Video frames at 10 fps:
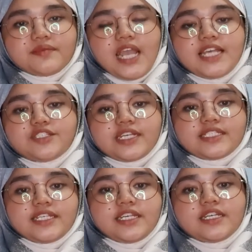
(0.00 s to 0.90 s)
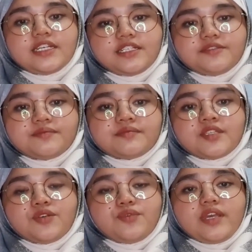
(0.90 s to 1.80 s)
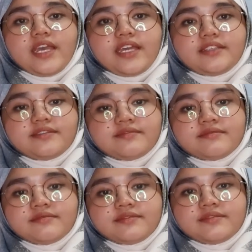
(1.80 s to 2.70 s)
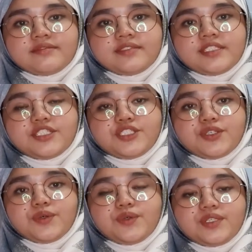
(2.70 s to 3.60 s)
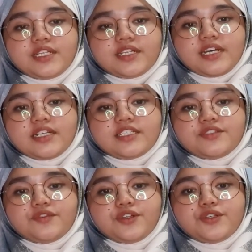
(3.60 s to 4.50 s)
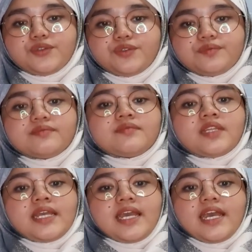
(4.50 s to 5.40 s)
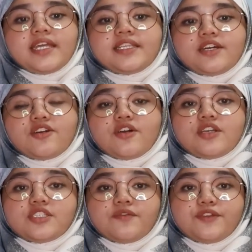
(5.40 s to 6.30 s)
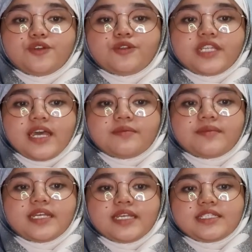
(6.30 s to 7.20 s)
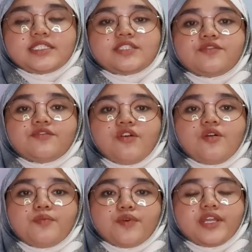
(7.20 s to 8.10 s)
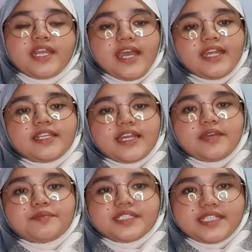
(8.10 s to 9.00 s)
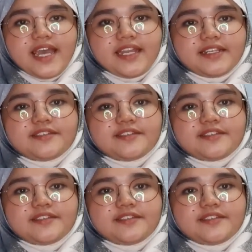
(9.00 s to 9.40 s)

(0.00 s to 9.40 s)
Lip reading: As you can see here, we had show the calculation for you, and the cost of new debt is 4.89%.